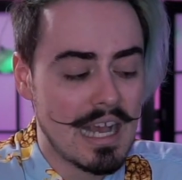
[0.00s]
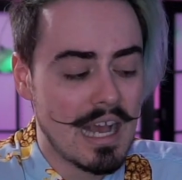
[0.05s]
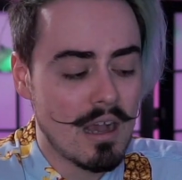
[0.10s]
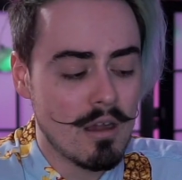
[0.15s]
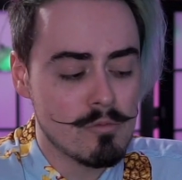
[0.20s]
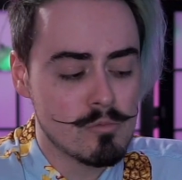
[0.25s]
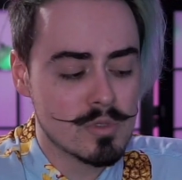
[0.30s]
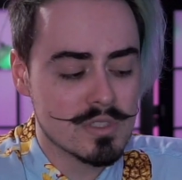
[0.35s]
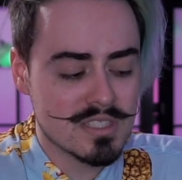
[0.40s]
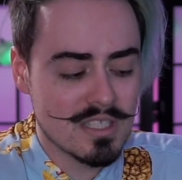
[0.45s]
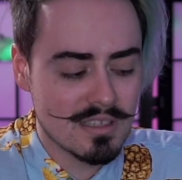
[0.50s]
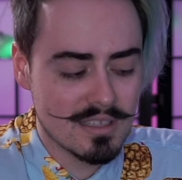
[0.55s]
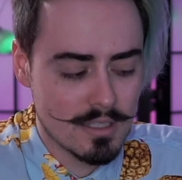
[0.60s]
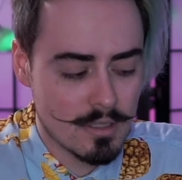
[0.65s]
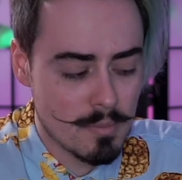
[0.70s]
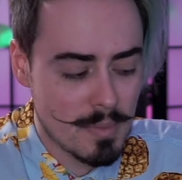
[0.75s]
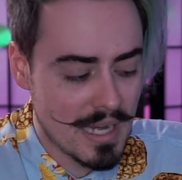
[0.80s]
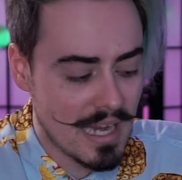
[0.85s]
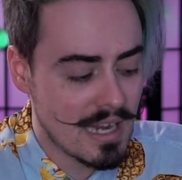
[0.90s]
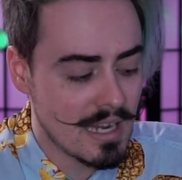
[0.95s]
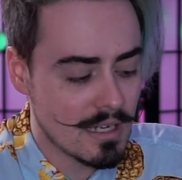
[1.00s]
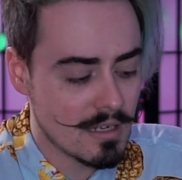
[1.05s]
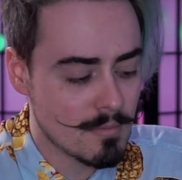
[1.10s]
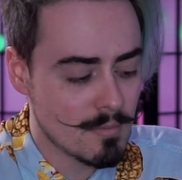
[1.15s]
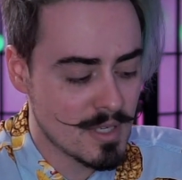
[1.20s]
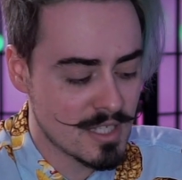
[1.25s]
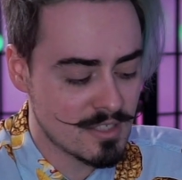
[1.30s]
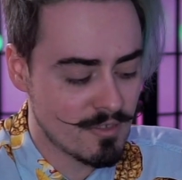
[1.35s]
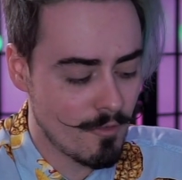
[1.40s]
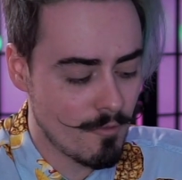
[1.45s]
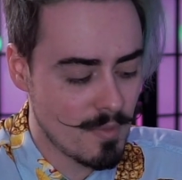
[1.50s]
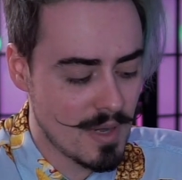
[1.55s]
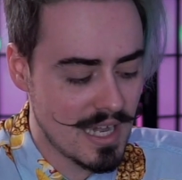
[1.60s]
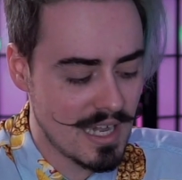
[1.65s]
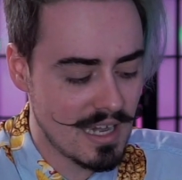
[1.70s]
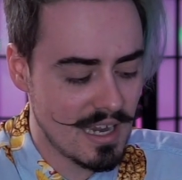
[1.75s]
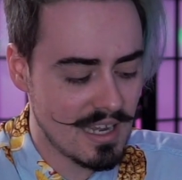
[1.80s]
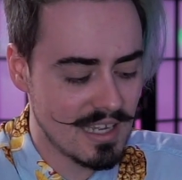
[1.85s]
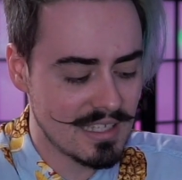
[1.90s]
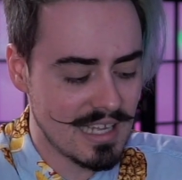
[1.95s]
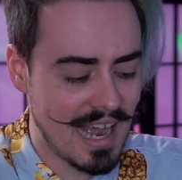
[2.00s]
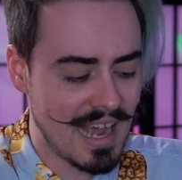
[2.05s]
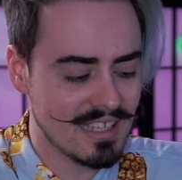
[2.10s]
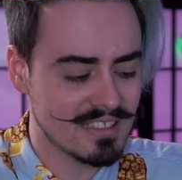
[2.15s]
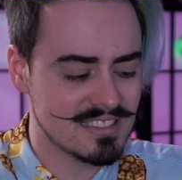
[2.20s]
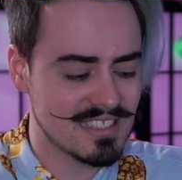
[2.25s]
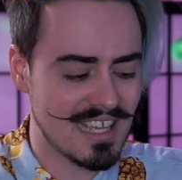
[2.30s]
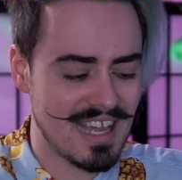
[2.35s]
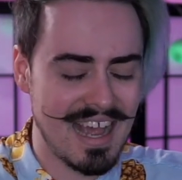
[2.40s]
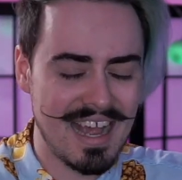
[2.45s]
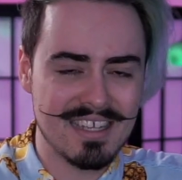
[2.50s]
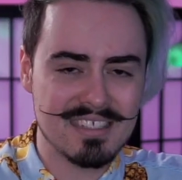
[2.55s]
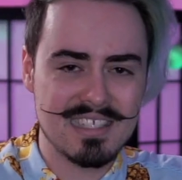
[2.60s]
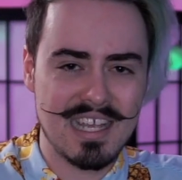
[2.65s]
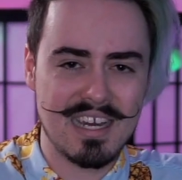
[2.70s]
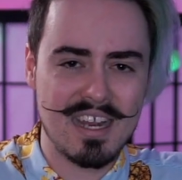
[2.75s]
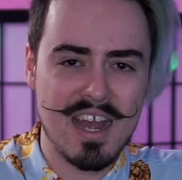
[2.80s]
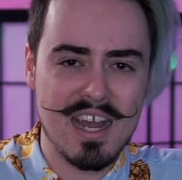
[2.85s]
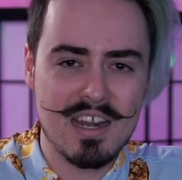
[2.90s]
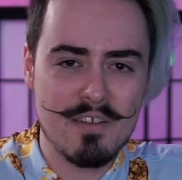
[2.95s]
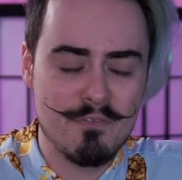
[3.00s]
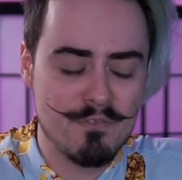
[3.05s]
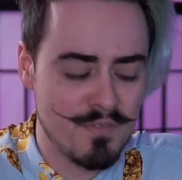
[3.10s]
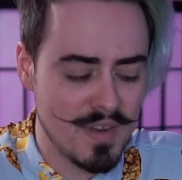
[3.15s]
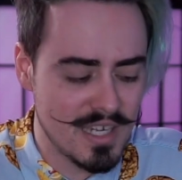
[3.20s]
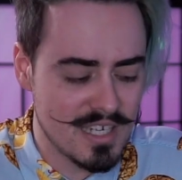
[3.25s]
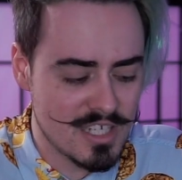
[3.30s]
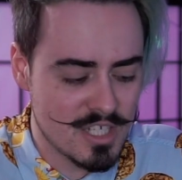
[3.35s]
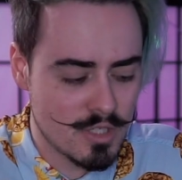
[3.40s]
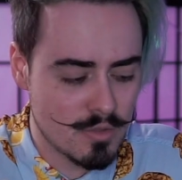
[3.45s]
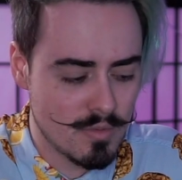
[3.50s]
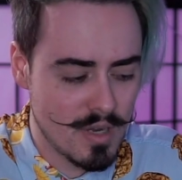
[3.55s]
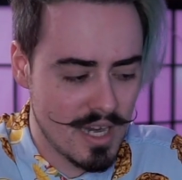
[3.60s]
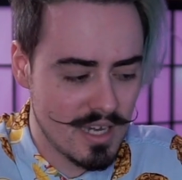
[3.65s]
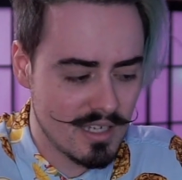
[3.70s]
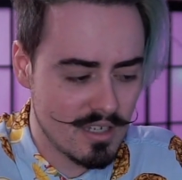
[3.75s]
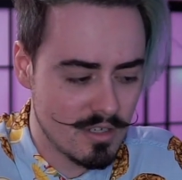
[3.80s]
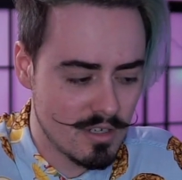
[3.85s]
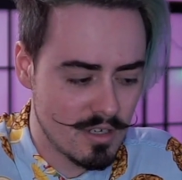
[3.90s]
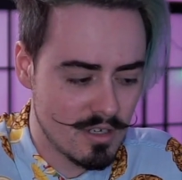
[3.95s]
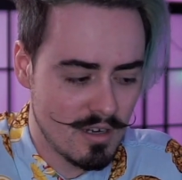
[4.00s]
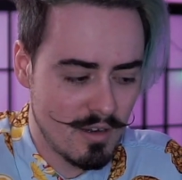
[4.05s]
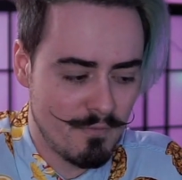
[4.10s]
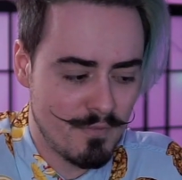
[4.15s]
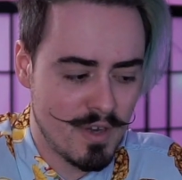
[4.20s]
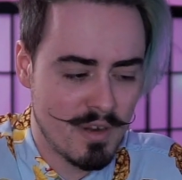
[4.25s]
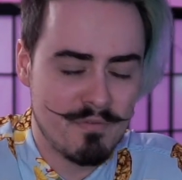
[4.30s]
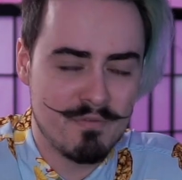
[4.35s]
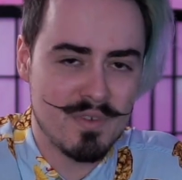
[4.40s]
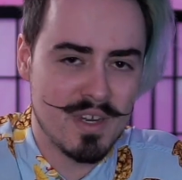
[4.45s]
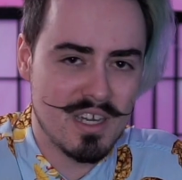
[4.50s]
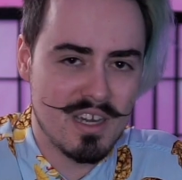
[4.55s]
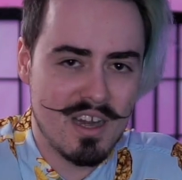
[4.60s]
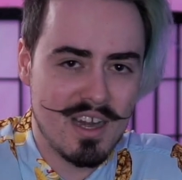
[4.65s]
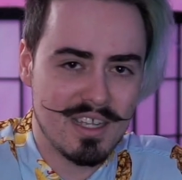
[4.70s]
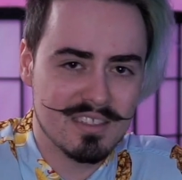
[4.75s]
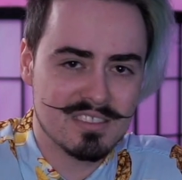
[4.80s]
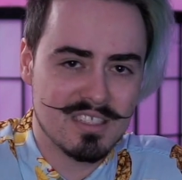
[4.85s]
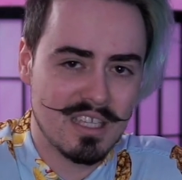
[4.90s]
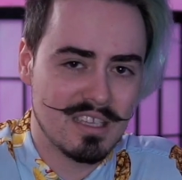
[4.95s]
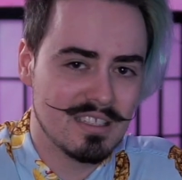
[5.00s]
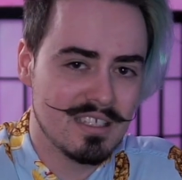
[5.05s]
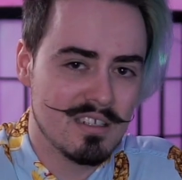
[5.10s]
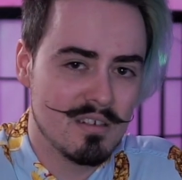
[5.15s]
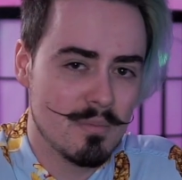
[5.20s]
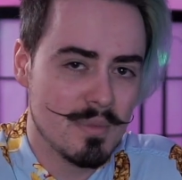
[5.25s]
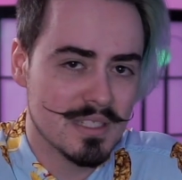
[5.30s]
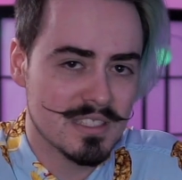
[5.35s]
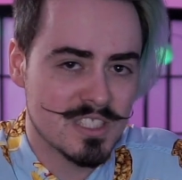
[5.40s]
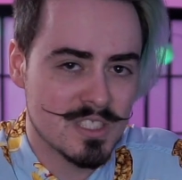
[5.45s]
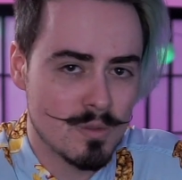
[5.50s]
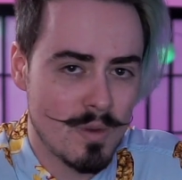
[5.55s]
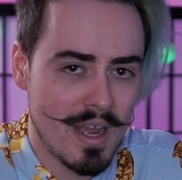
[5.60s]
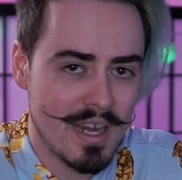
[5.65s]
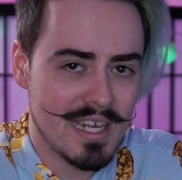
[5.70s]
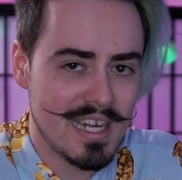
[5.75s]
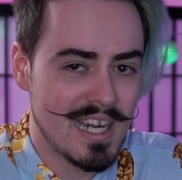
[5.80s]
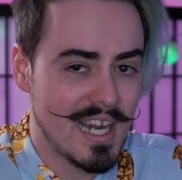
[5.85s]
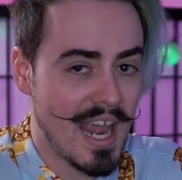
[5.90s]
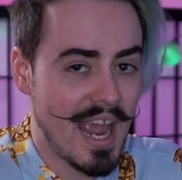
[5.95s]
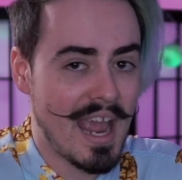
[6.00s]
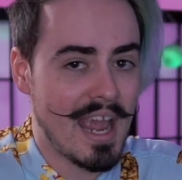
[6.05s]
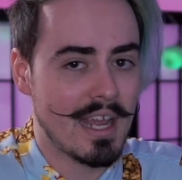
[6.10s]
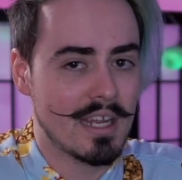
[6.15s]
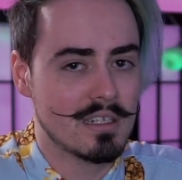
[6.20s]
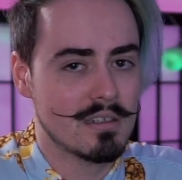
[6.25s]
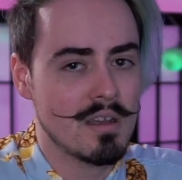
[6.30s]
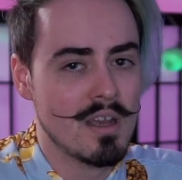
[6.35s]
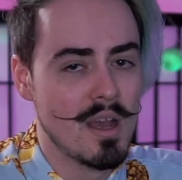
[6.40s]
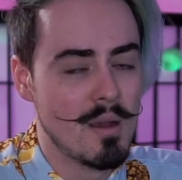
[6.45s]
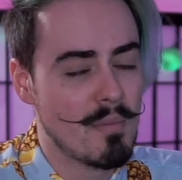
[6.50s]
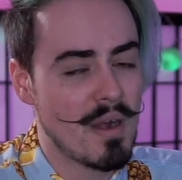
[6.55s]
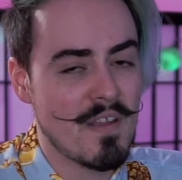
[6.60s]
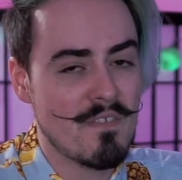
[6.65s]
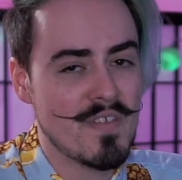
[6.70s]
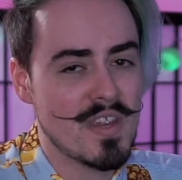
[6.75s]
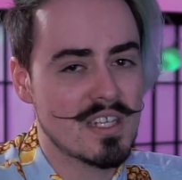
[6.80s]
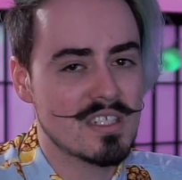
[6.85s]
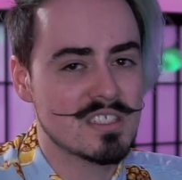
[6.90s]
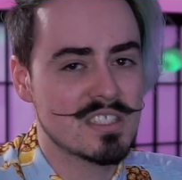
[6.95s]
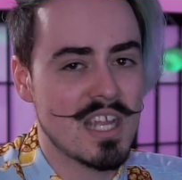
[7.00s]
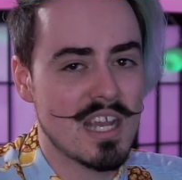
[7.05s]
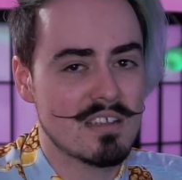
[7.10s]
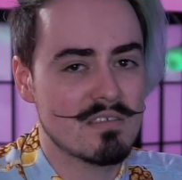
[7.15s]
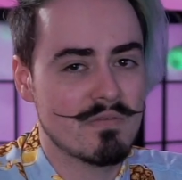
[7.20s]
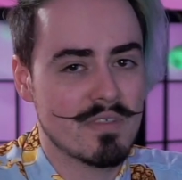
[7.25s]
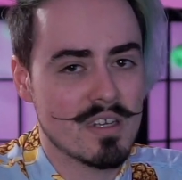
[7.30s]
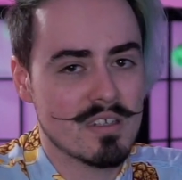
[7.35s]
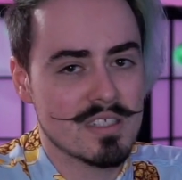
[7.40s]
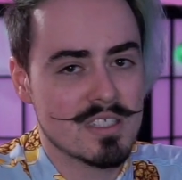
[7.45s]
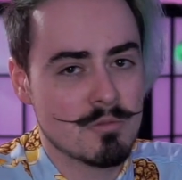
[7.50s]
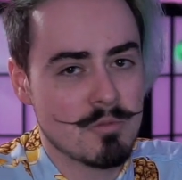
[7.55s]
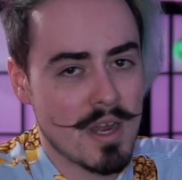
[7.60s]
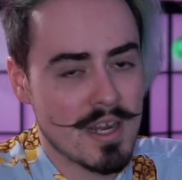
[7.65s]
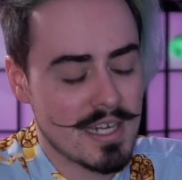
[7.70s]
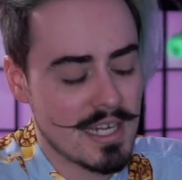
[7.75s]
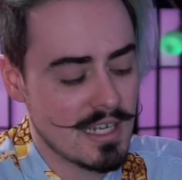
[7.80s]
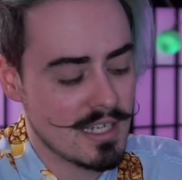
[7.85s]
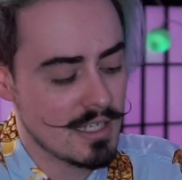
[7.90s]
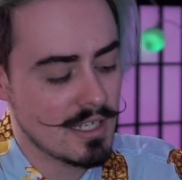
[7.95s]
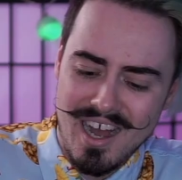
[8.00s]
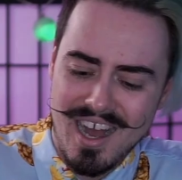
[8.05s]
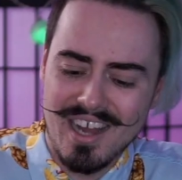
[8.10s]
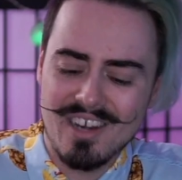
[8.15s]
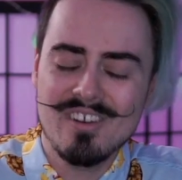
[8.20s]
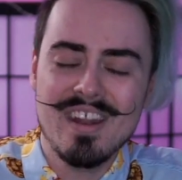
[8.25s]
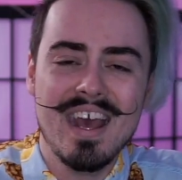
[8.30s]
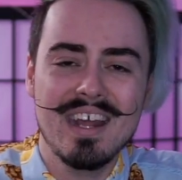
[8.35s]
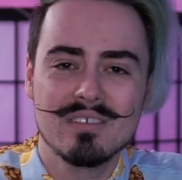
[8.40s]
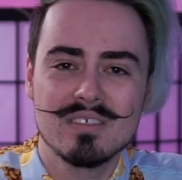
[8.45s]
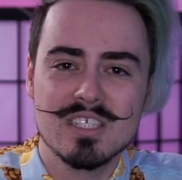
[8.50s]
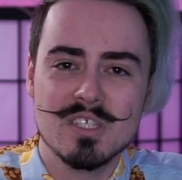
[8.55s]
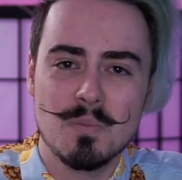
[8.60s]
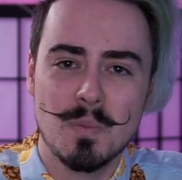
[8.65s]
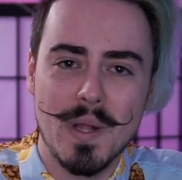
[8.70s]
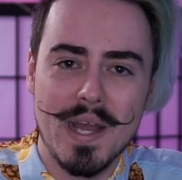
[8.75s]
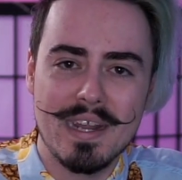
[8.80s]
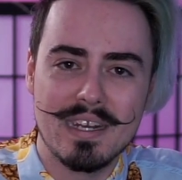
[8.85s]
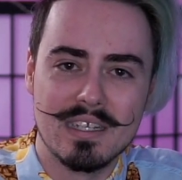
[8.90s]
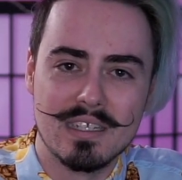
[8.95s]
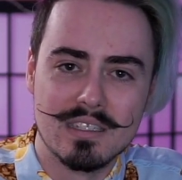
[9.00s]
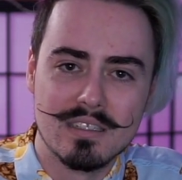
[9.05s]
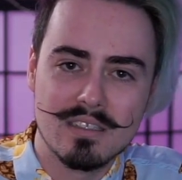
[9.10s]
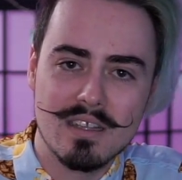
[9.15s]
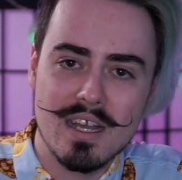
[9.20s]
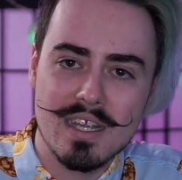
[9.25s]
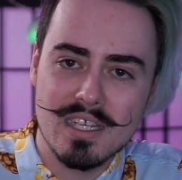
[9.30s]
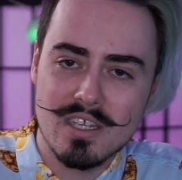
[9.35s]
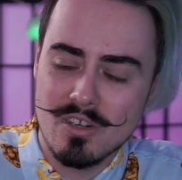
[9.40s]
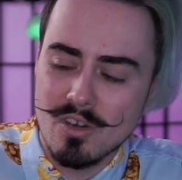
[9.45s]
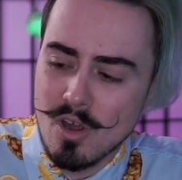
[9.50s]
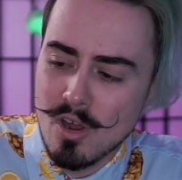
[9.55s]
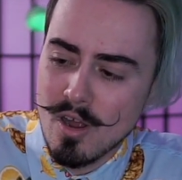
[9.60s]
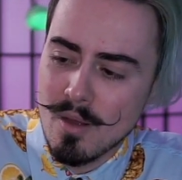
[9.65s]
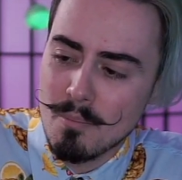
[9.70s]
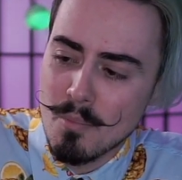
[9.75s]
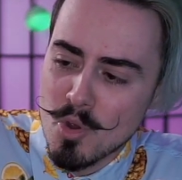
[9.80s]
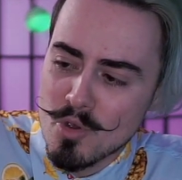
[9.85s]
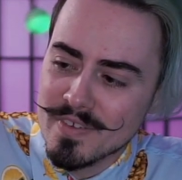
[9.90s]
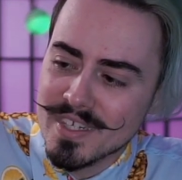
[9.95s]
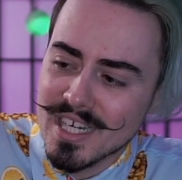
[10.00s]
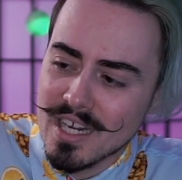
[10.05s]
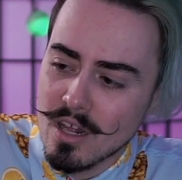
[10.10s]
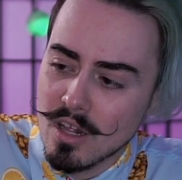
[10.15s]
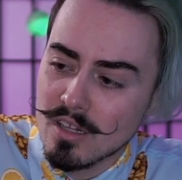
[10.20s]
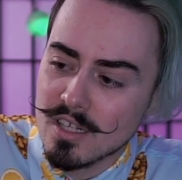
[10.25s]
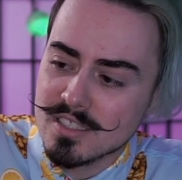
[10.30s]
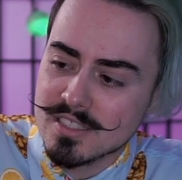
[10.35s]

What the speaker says: was a little bit hit and miss for me. It has that kind of finish where, you know, if your finger gets a little bit sweaty, and my fingers get very sweaty, I don't know how to explain it. Like, you know, I'm moving on, it's